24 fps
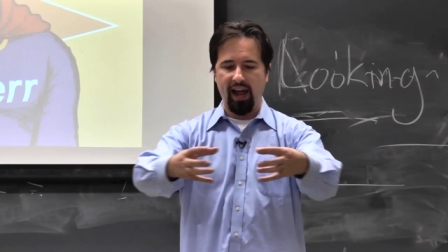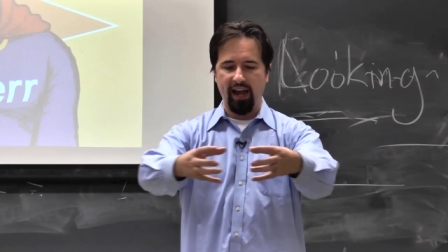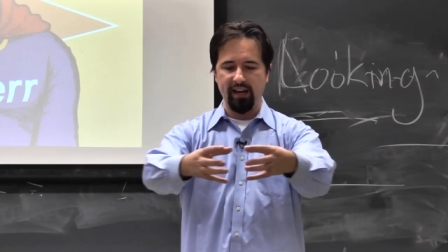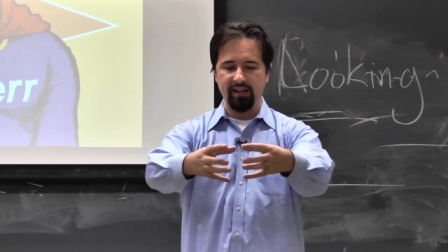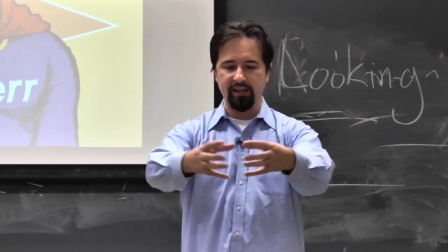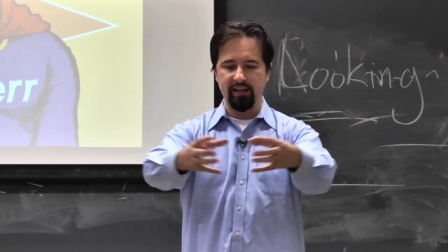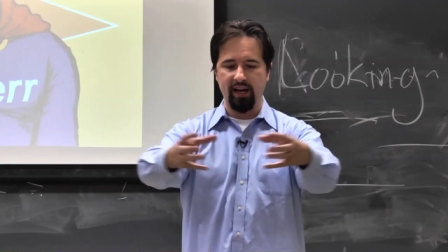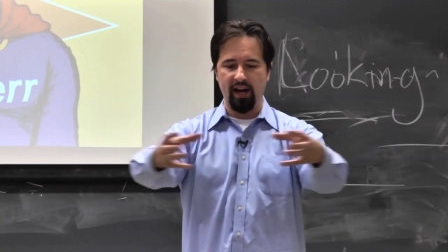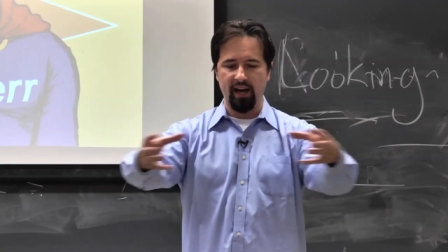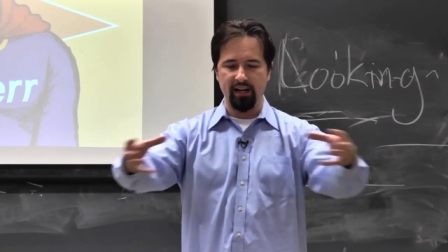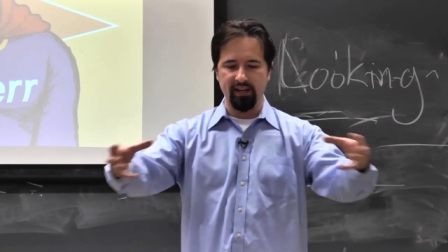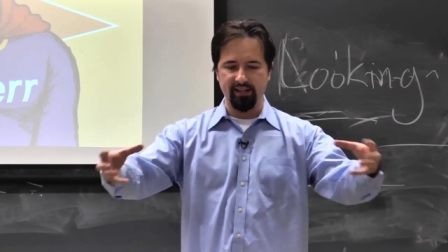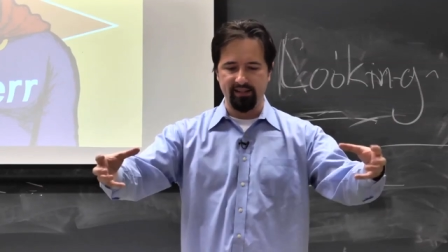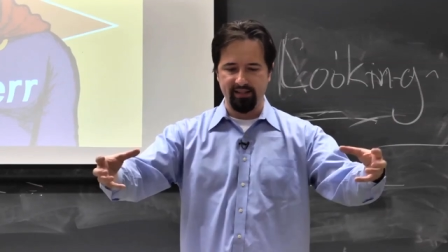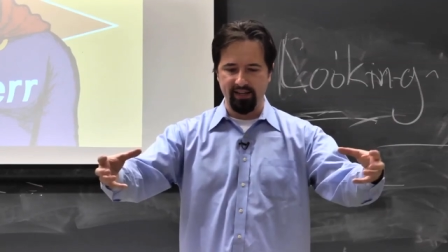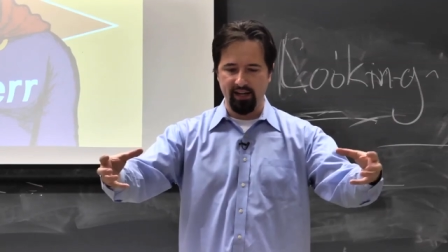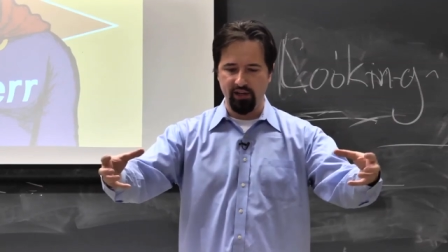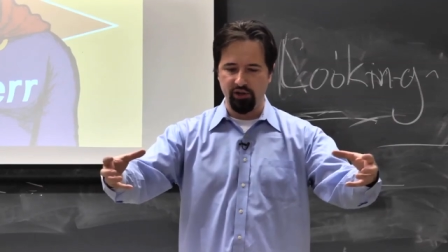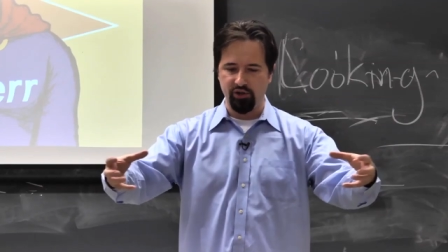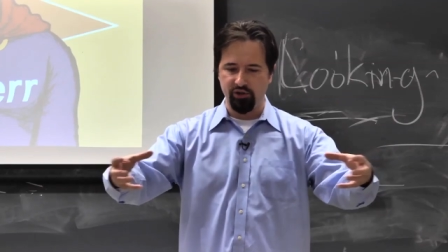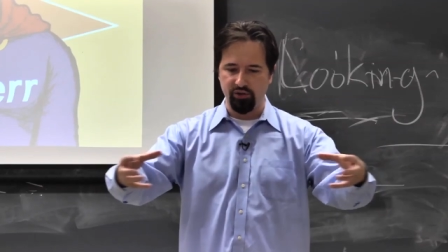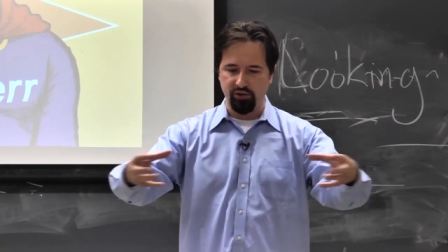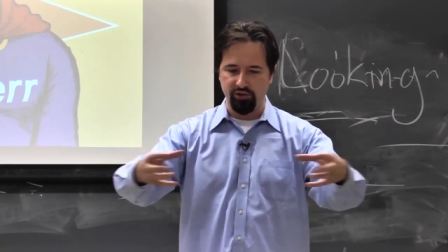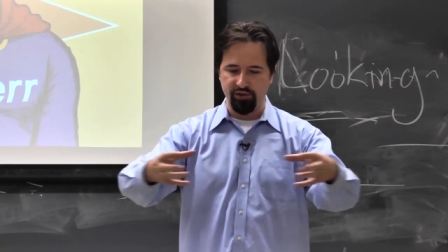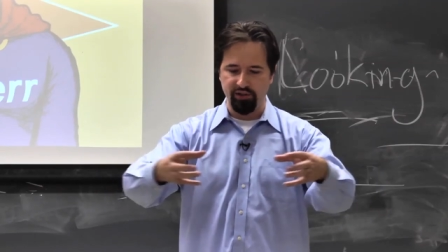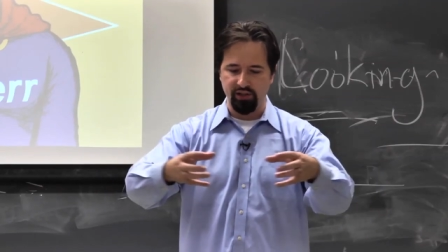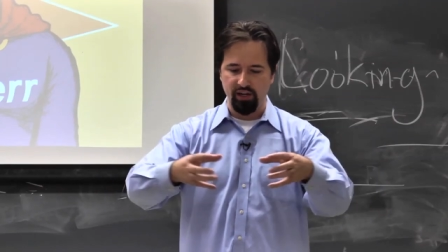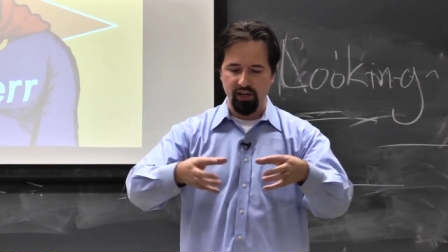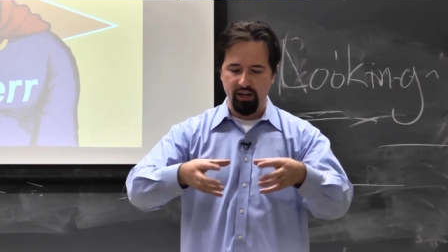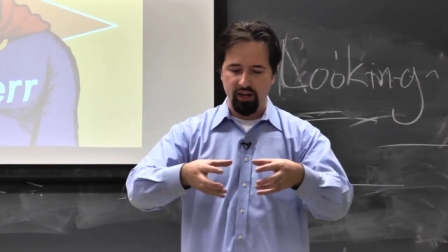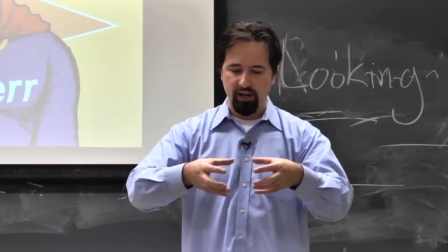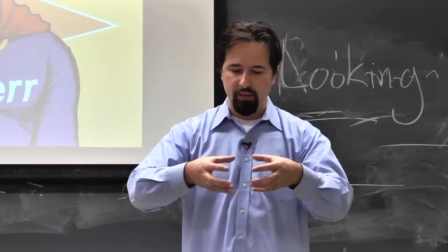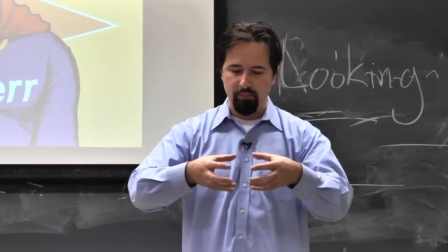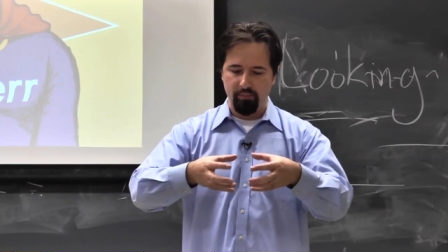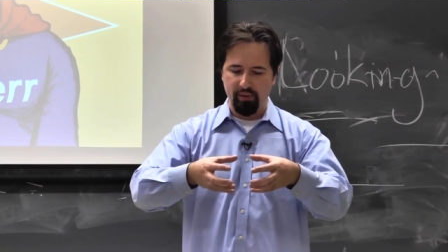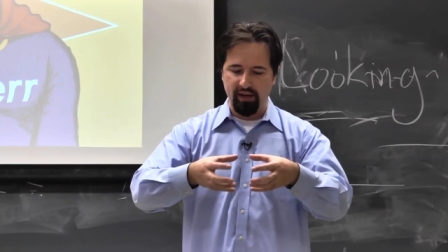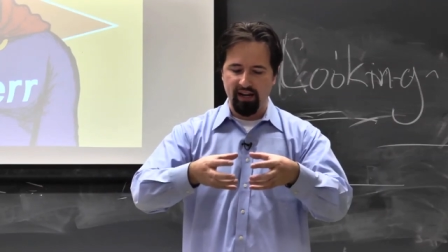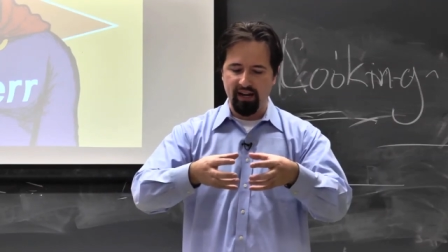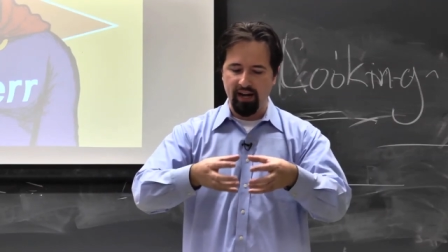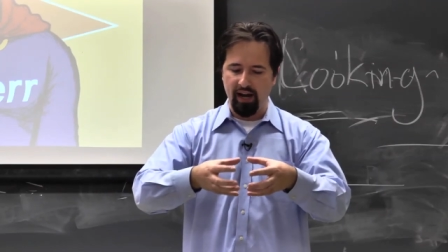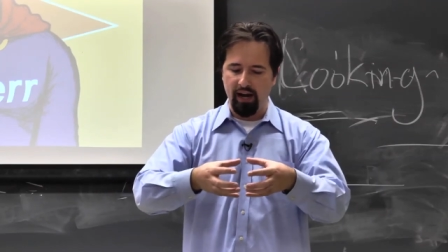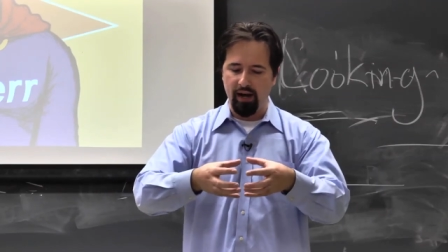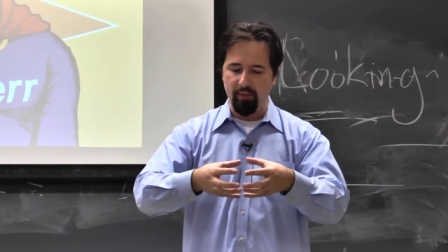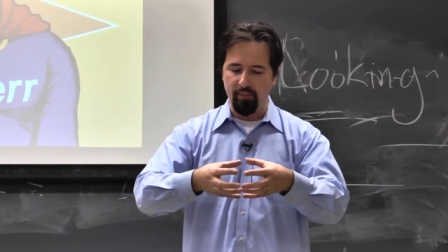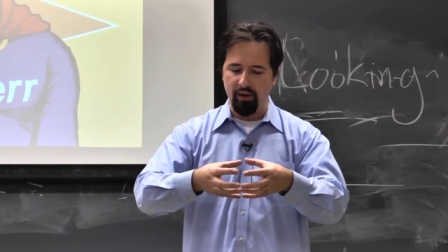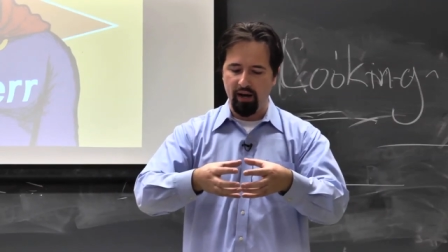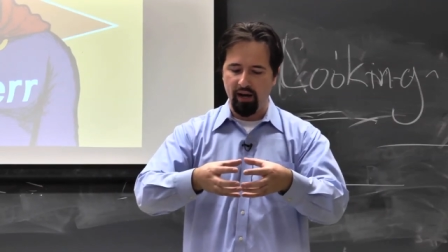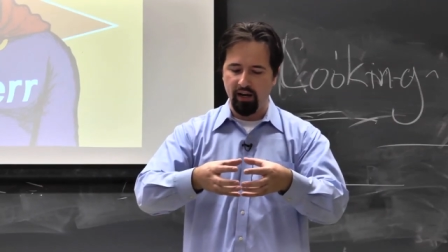and non-essentials
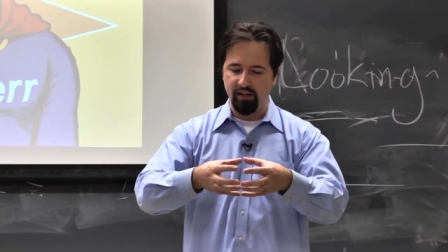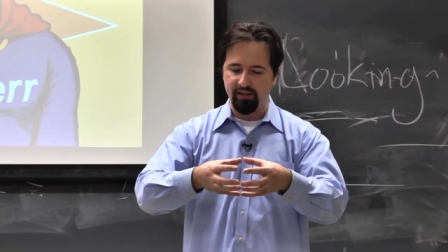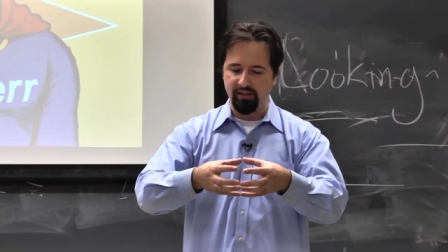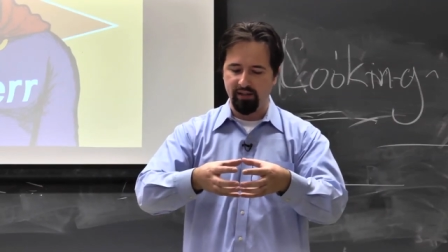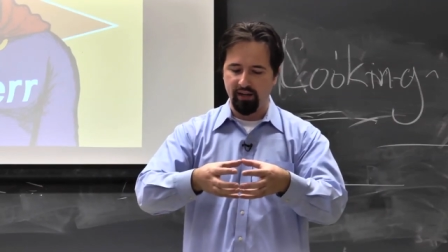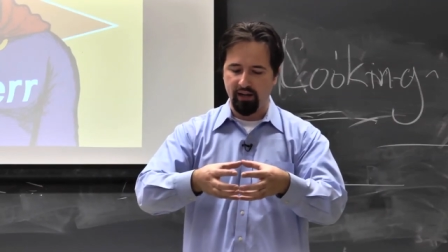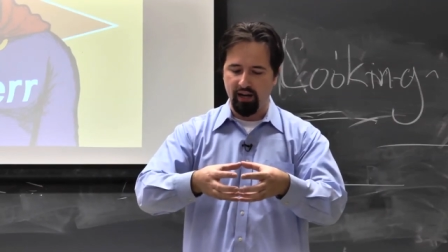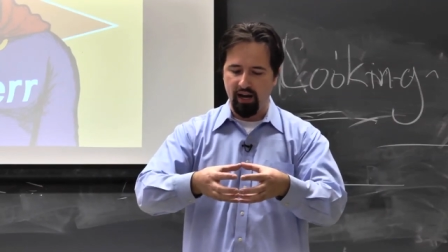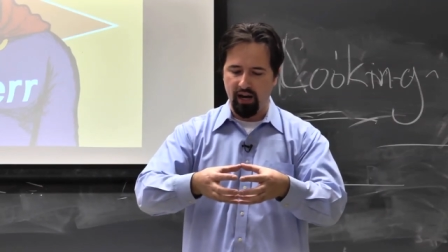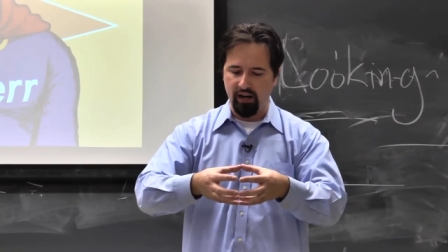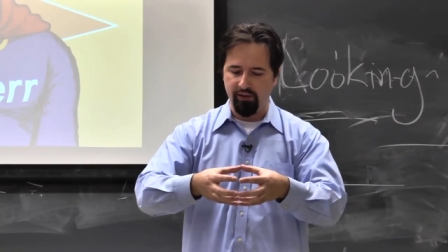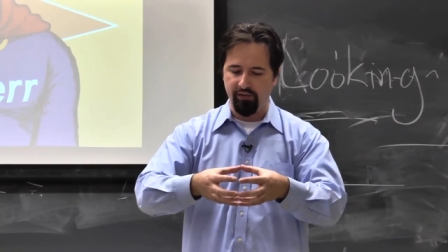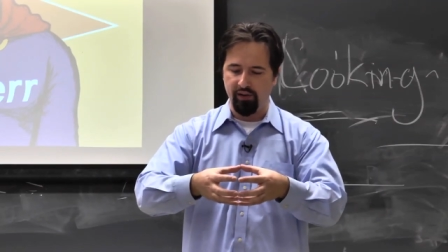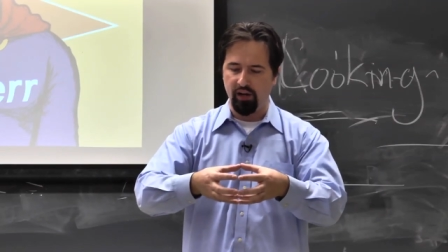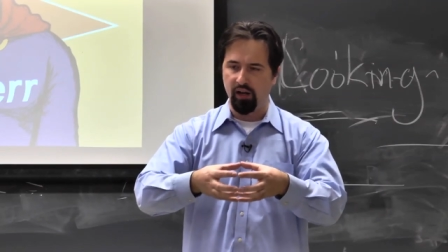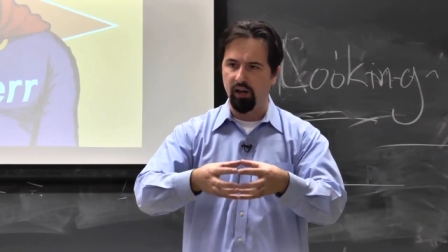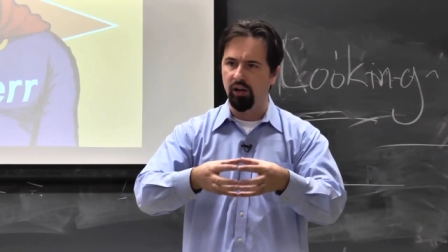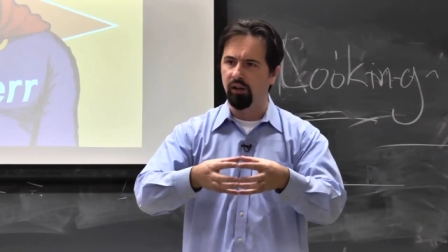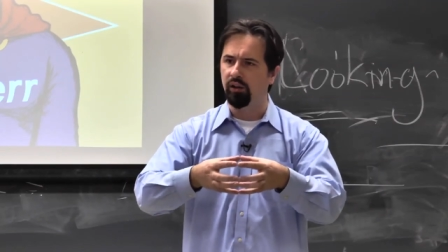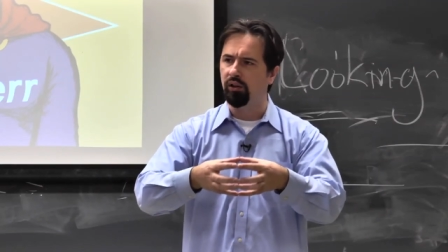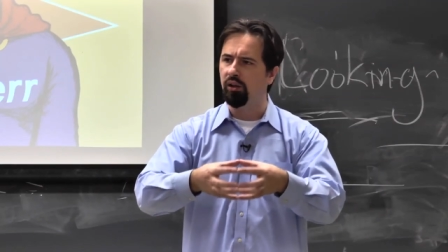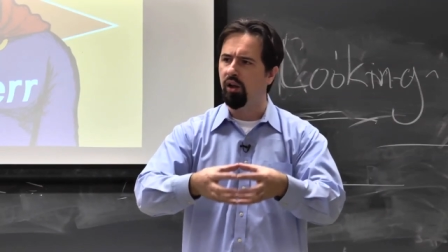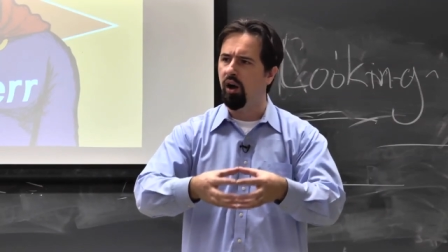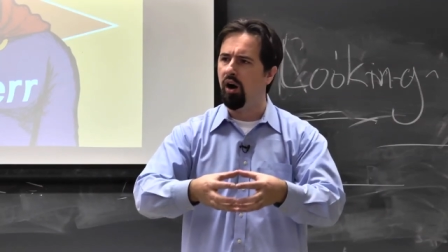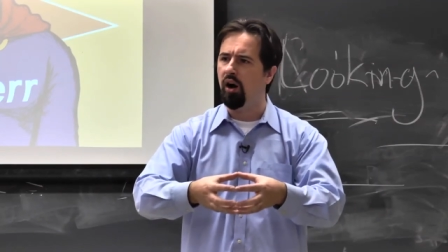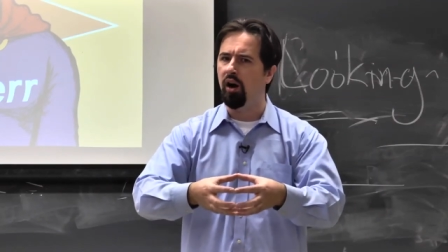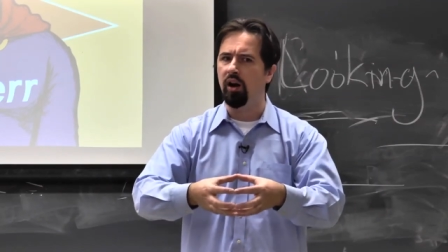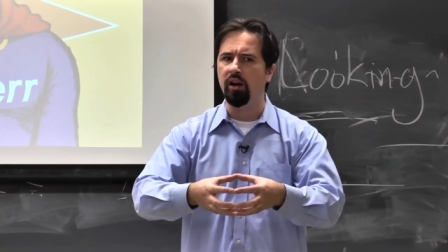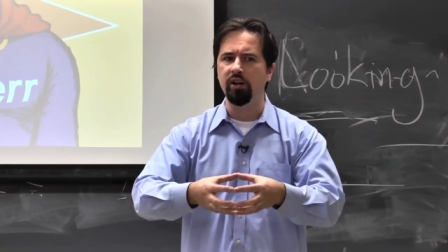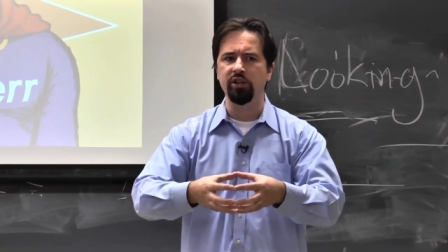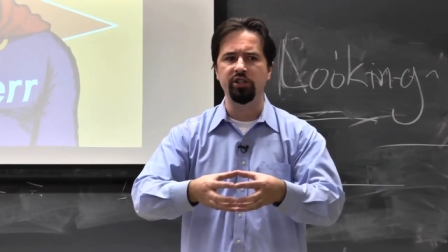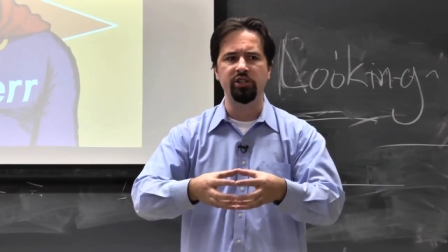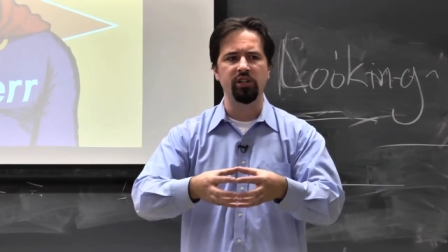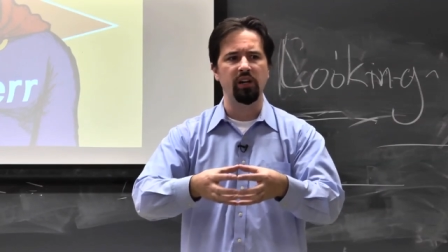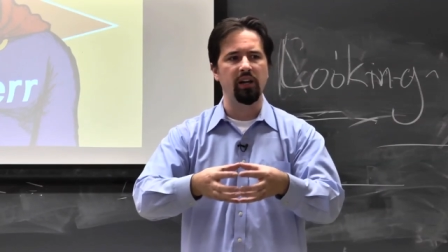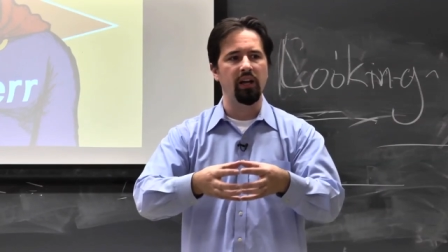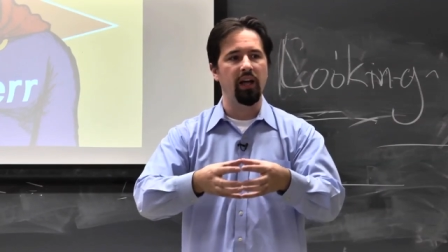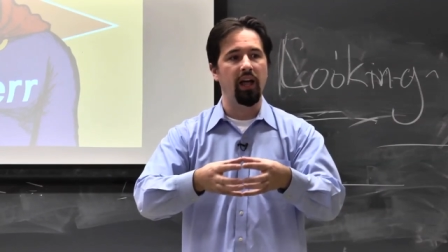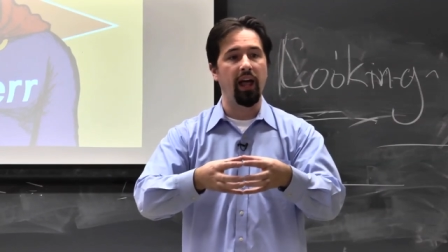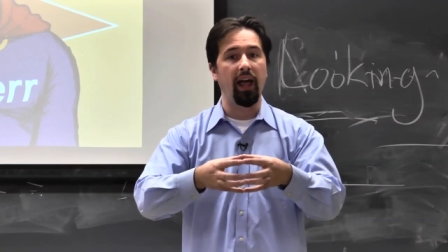become a kind of a large